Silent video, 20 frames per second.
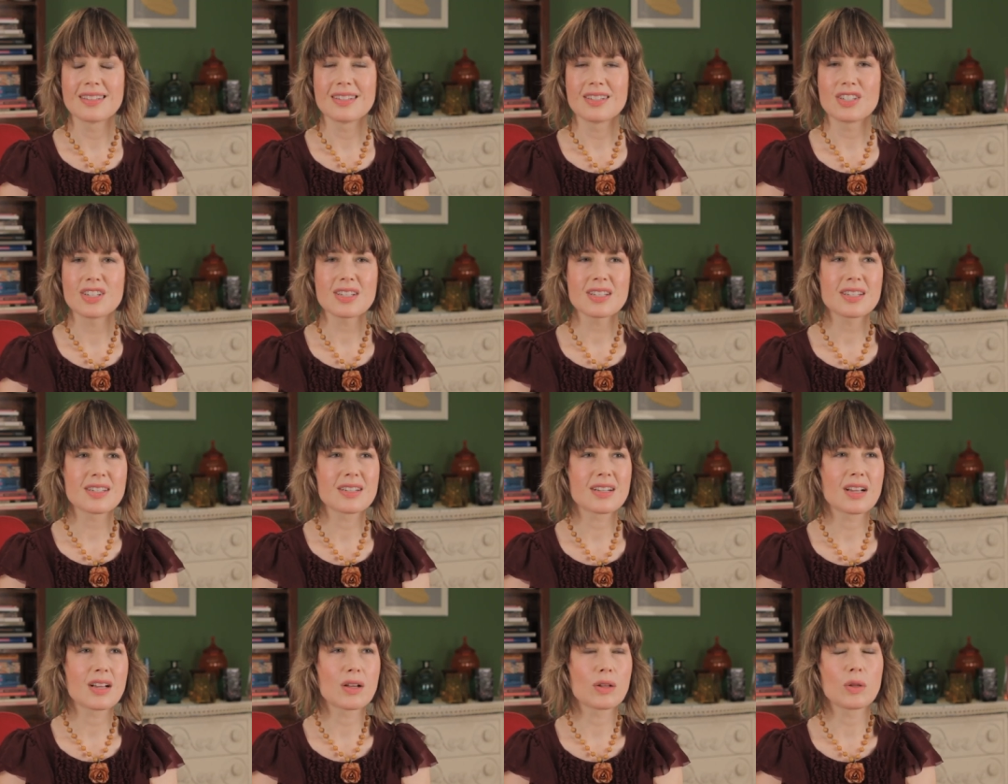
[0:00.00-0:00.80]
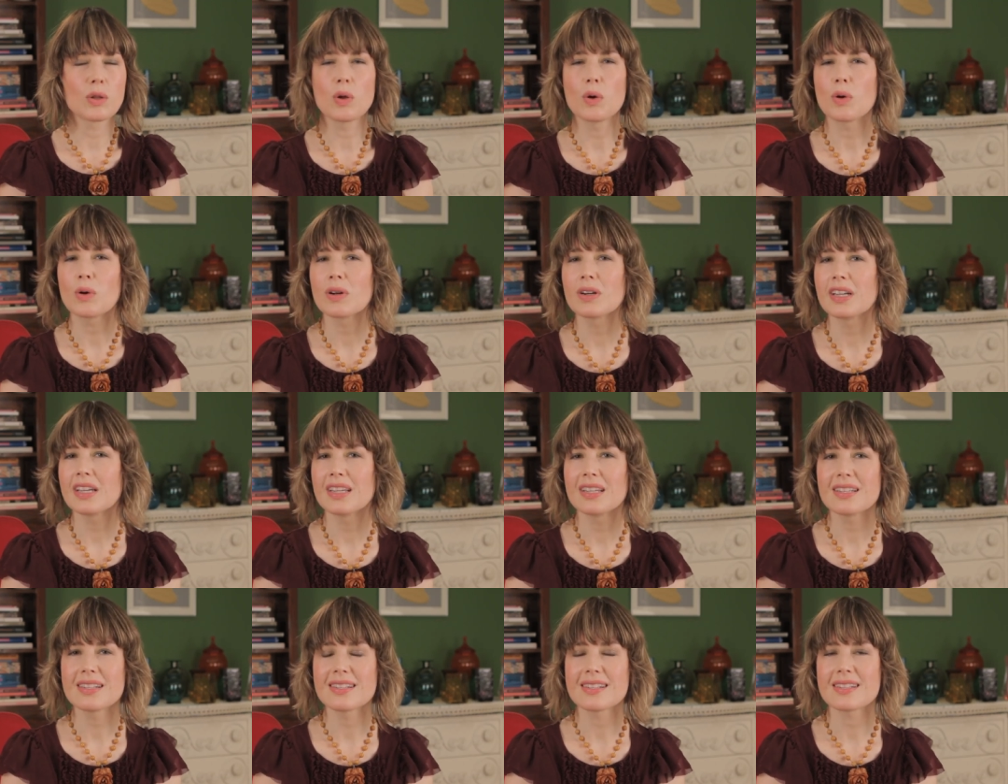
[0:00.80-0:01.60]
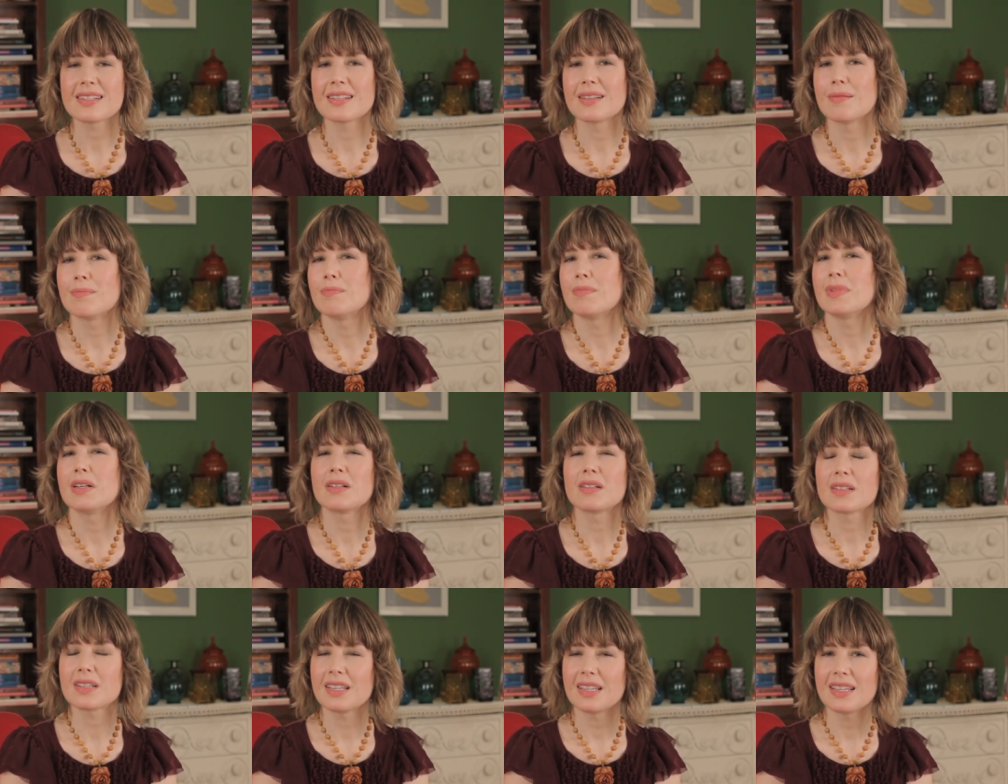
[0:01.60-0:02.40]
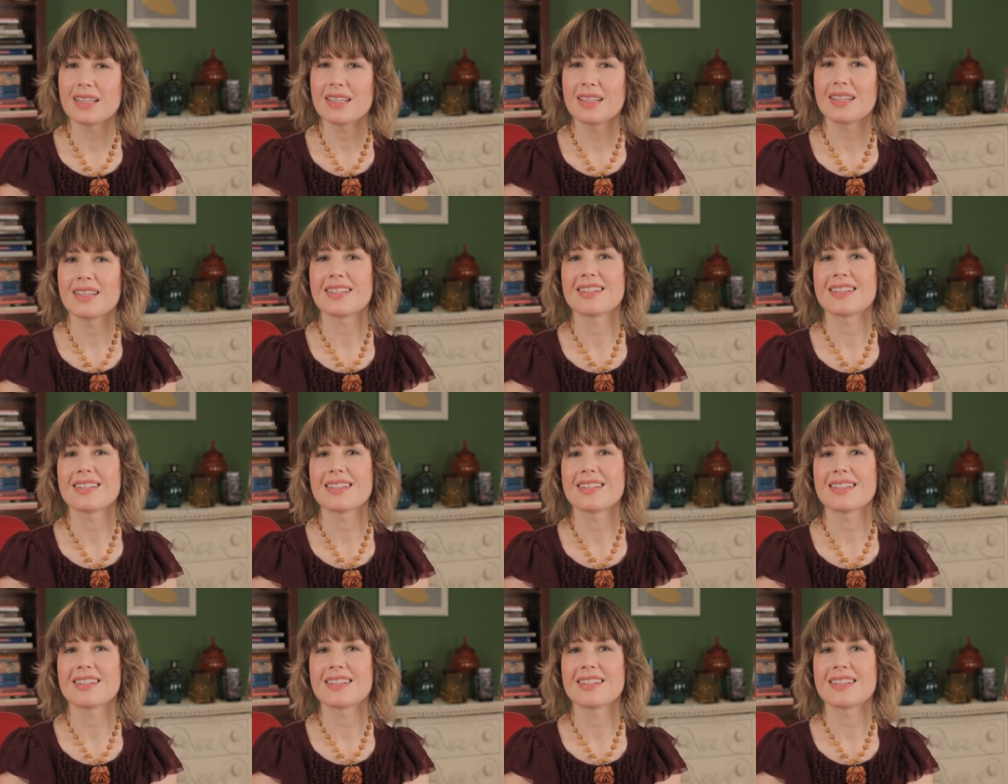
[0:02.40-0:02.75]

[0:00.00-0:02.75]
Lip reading: just glorious, milky,